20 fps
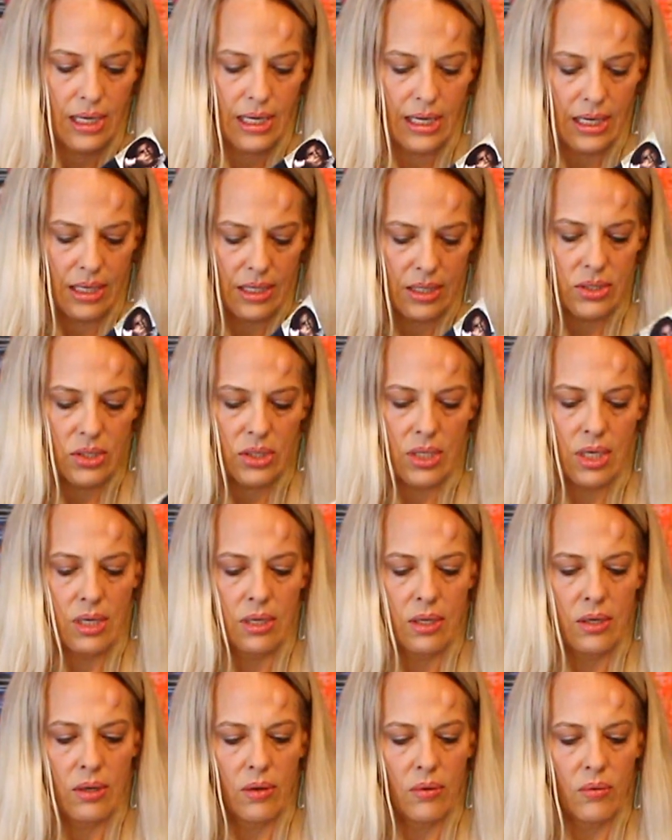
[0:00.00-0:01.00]
And
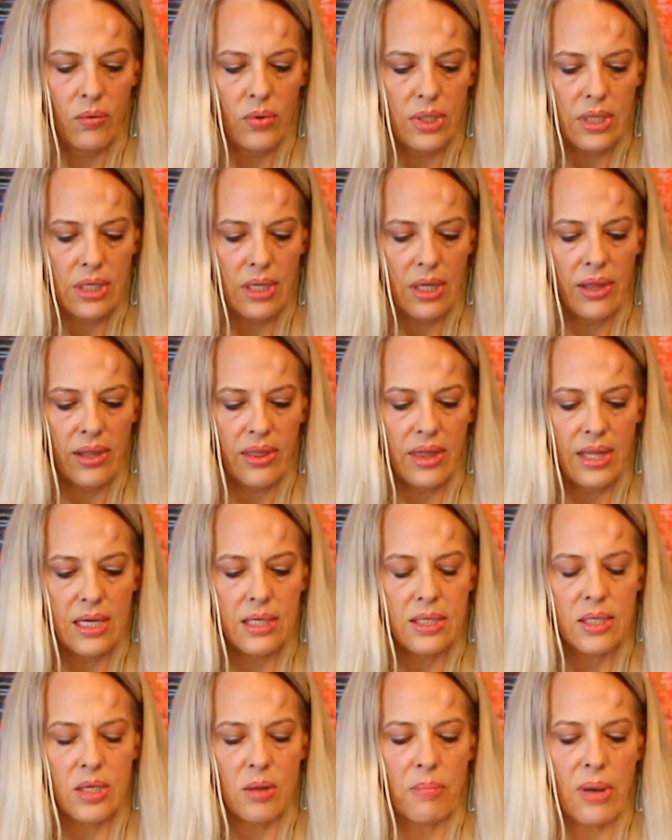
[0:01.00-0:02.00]
one of the
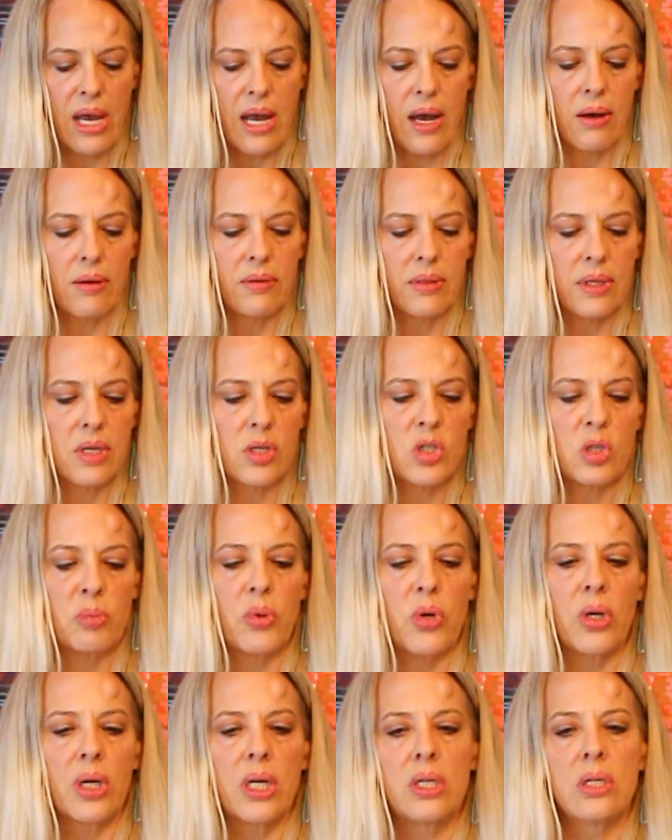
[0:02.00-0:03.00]
things about this
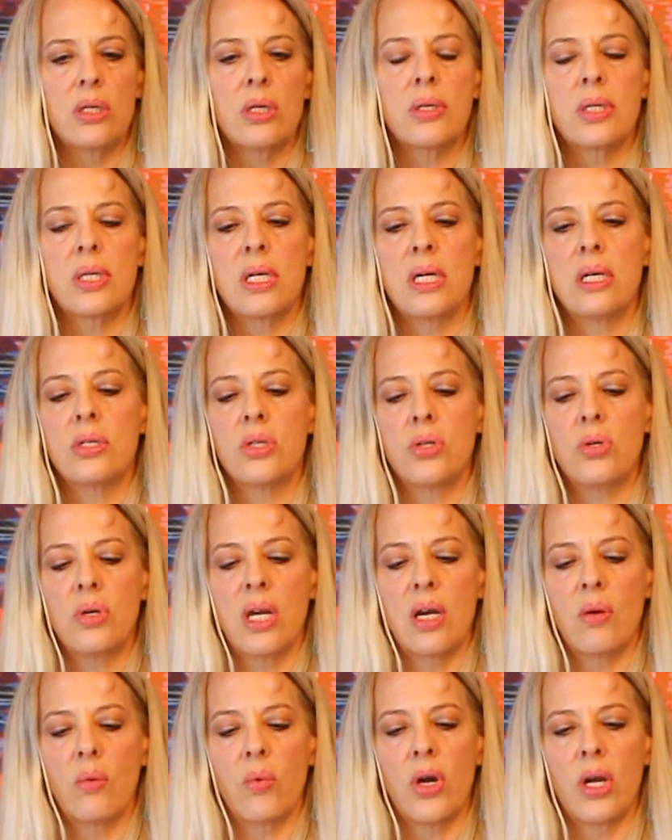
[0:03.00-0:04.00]
book, and you'll see as you
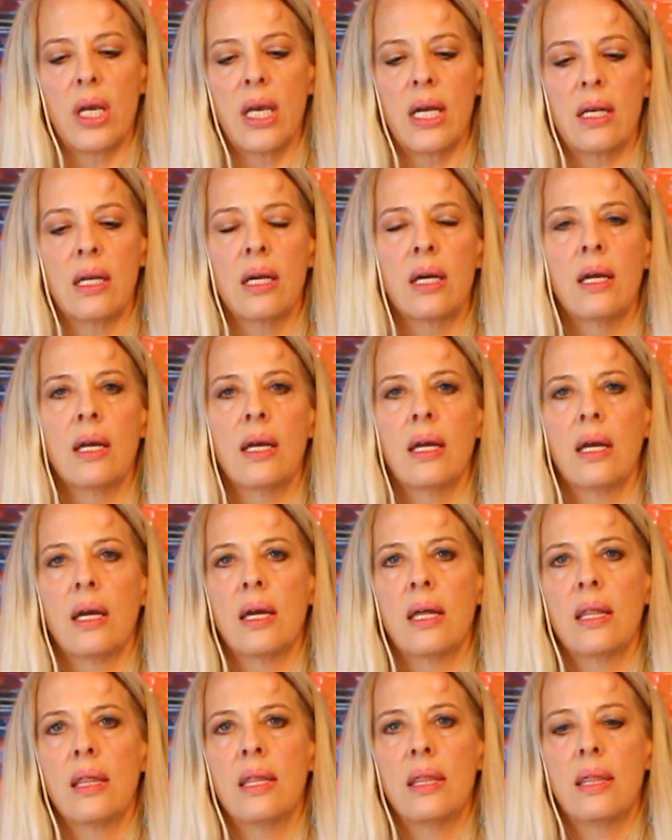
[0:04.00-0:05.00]
get working,
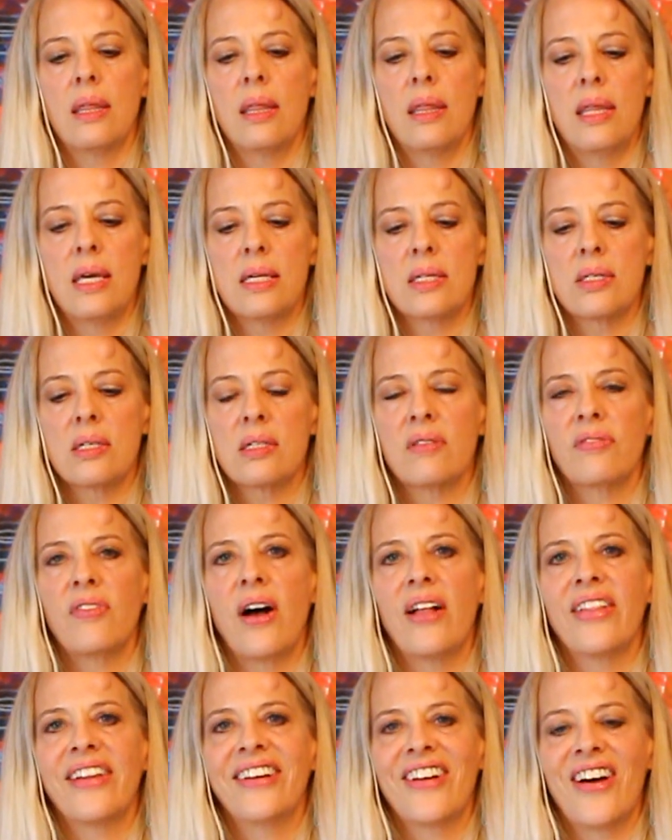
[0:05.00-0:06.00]
this is
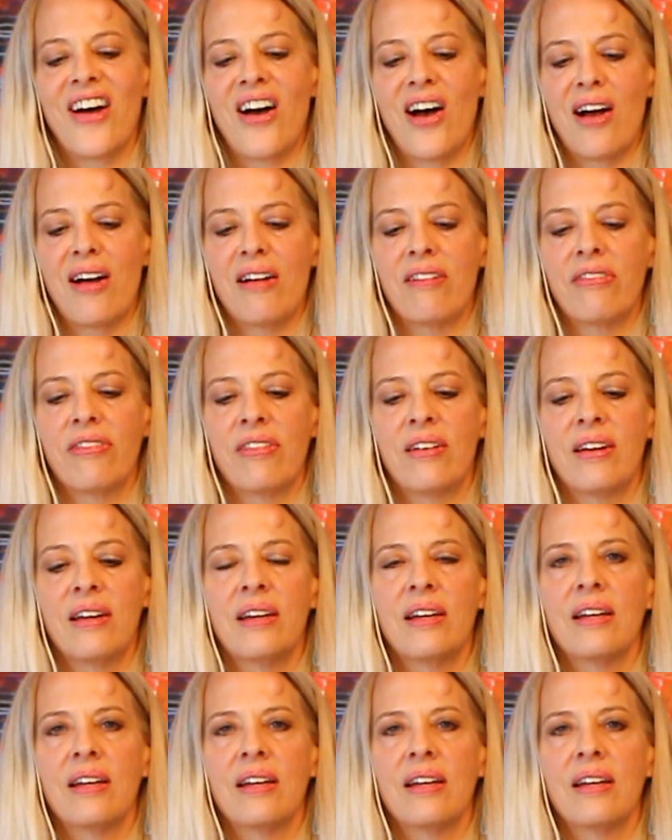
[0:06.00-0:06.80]
falling off,